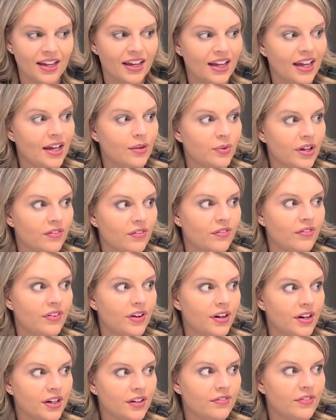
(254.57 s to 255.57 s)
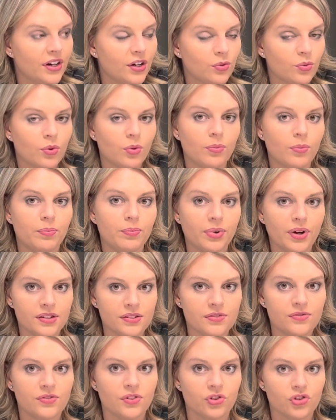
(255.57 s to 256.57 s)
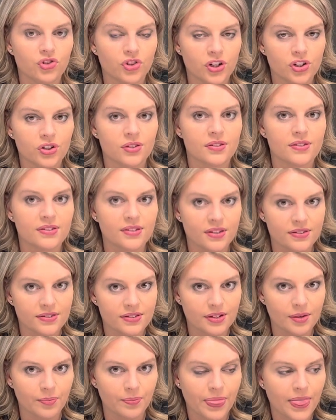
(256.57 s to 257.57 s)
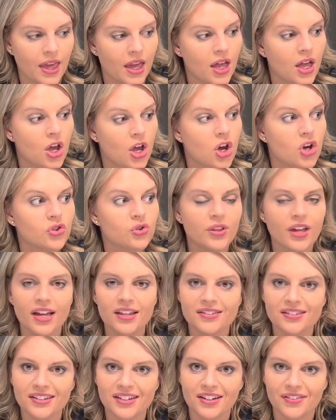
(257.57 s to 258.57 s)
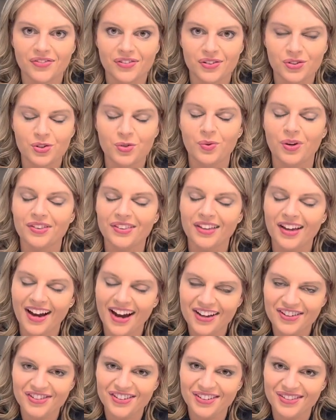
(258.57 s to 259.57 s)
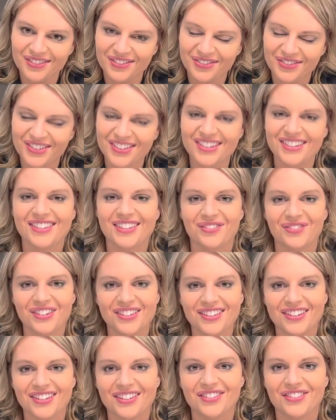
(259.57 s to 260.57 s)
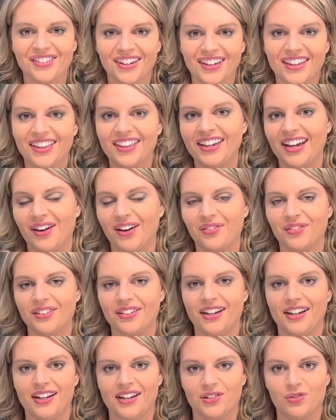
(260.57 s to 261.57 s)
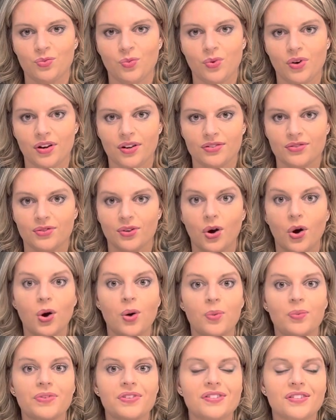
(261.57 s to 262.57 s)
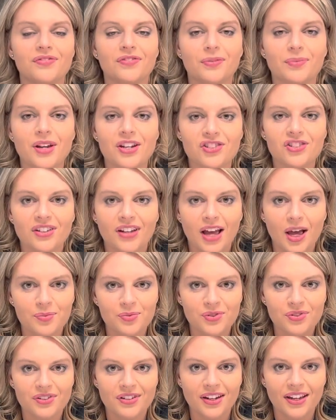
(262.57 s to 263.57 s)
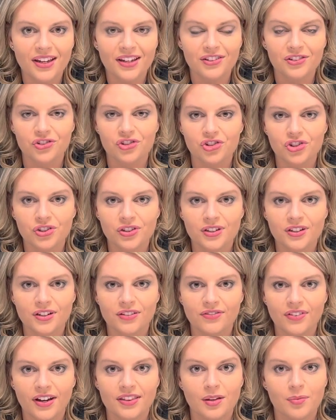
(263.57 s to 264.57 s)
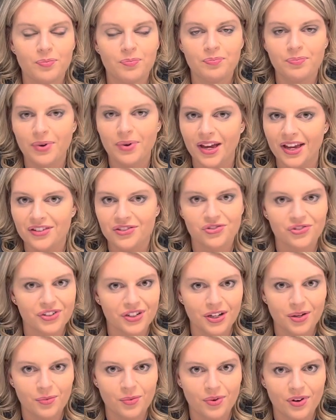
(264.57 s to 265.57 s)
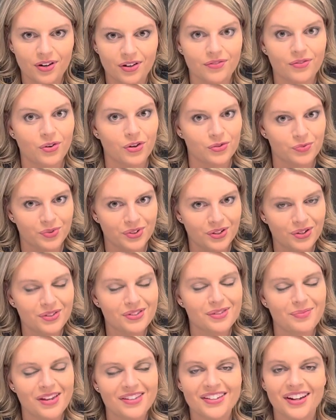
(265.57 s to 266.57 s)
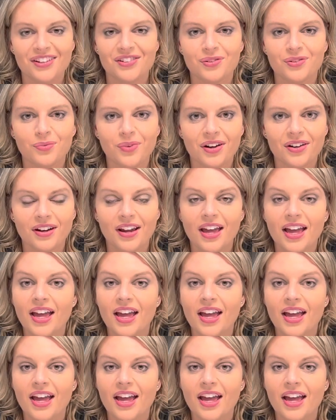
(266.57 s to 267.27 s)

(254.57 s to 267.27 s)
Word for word: And we have a very, very robust filtration system. So that's the difference. You want the hydrogen, which is the reason to drink the alkaline ionized water. So I hope this information helps you today in your journey to find the best drinking water. And of course, we know it's the best hydrogen water.